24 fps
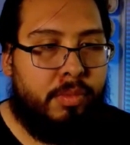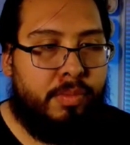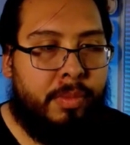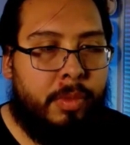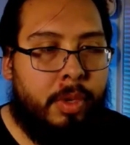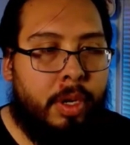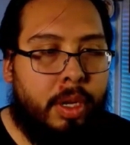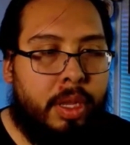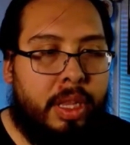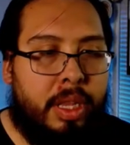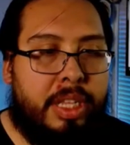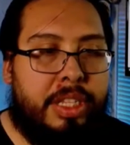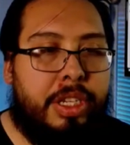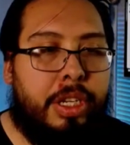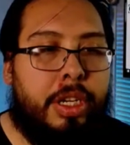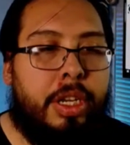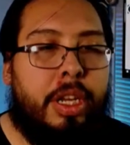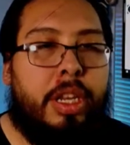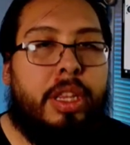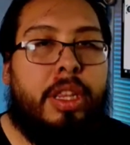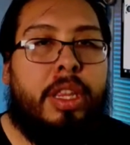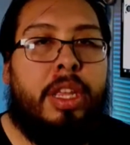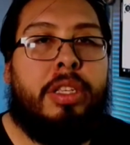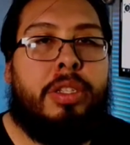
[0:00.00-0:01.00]
That's a good
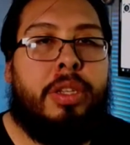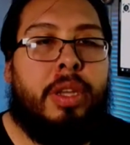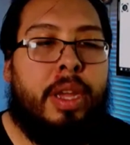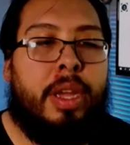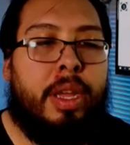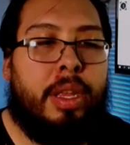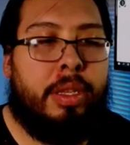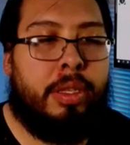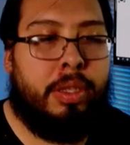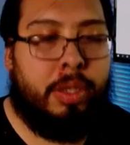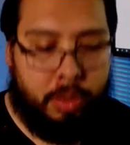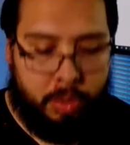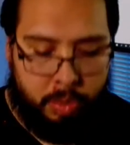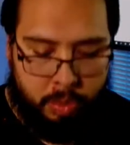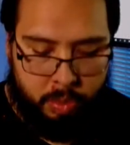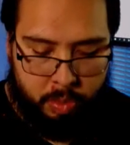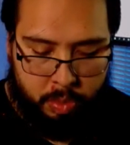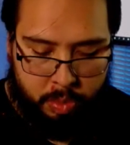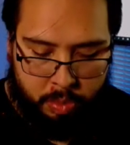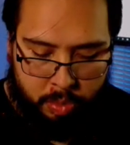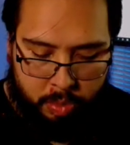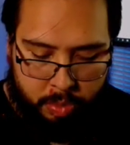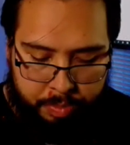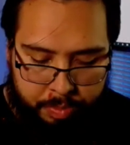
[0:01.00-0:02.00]
thing to
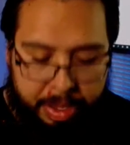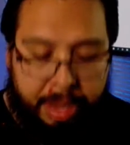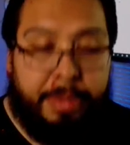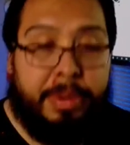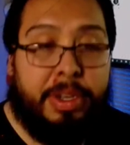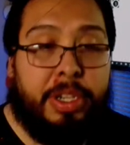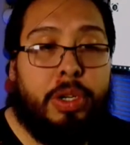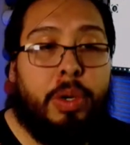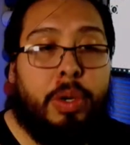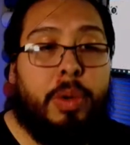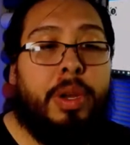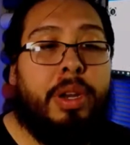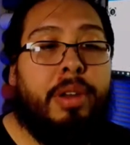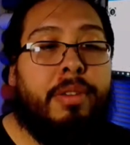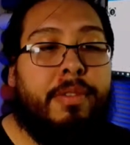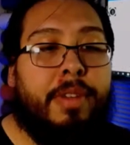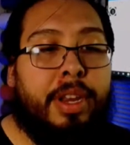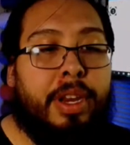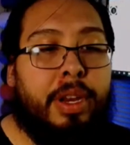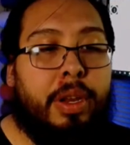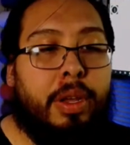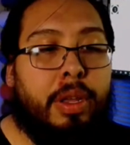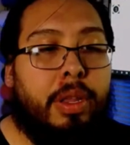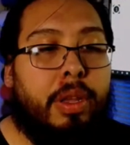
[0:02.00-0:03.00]
maybe show in a video,
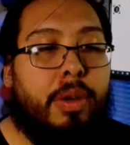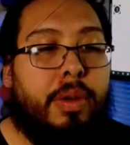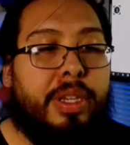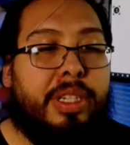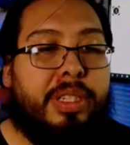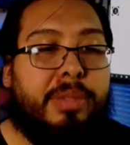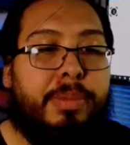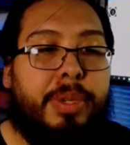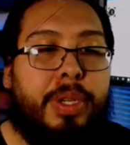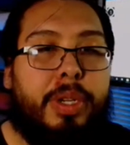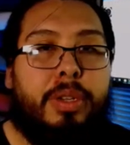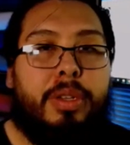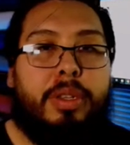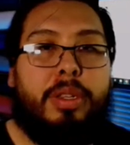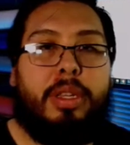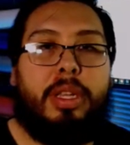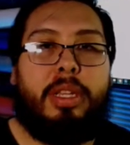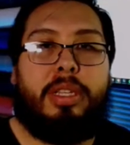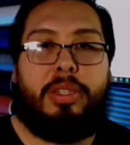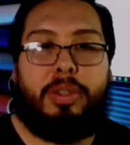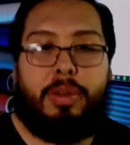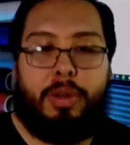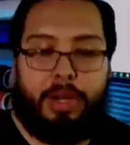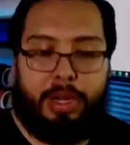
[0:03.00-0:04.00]
though. That's
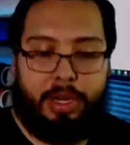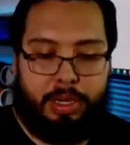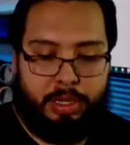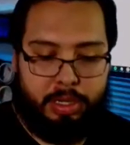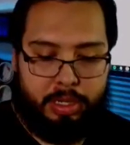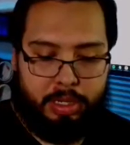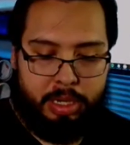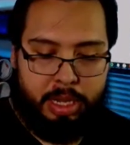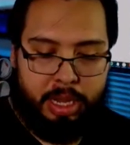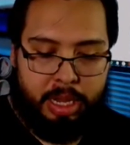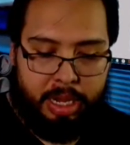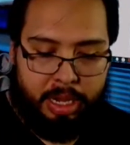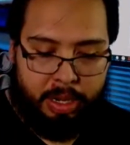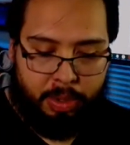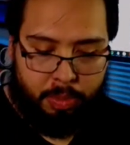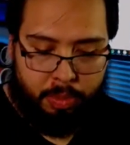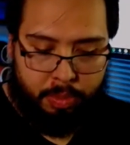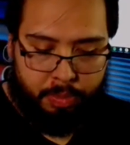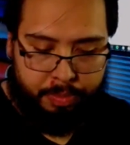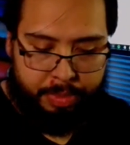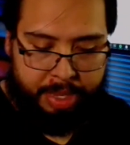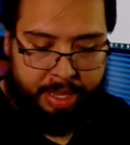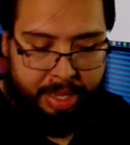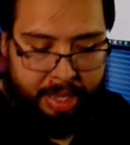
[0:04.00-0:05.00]
great.
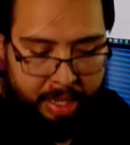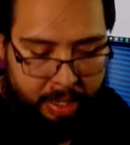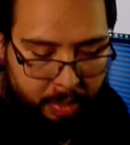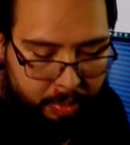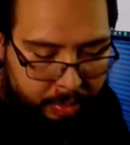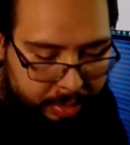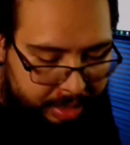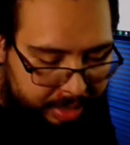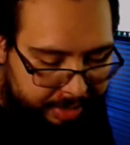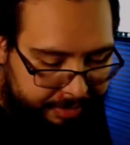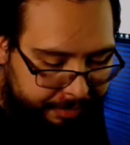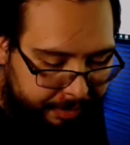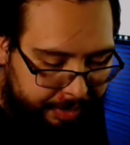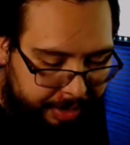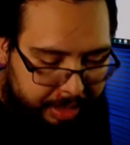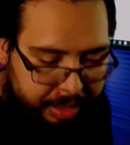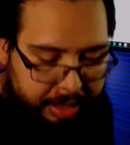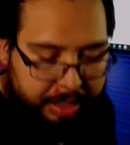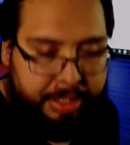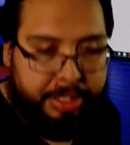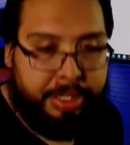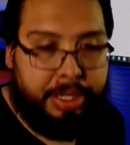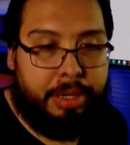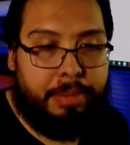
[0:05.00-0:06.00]
I'll definitely
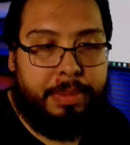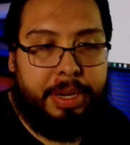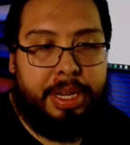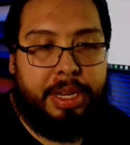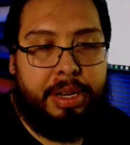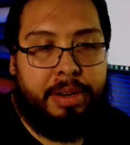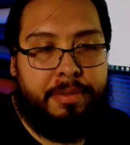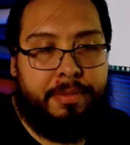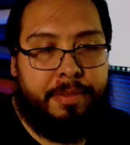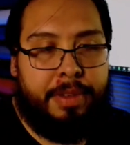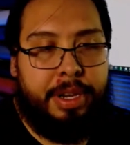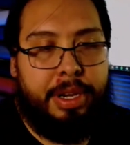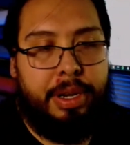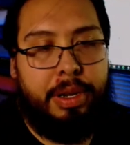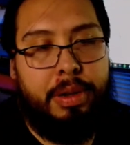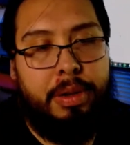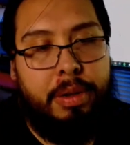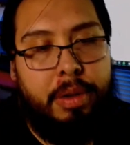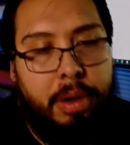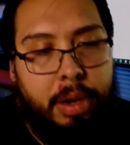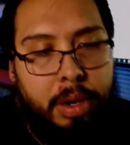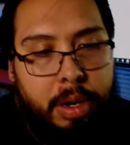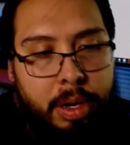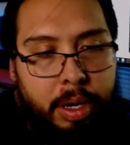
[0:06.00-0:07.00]
consider making a video
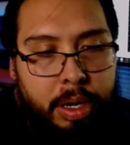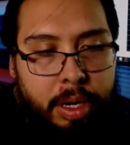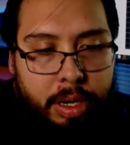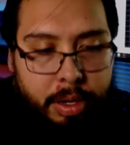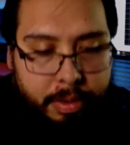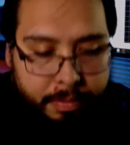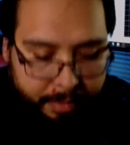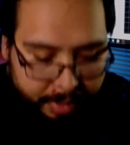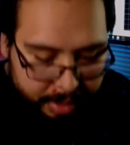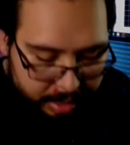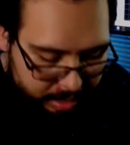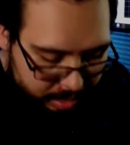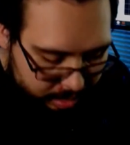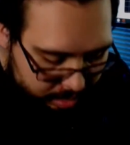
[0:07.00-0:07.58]
of that.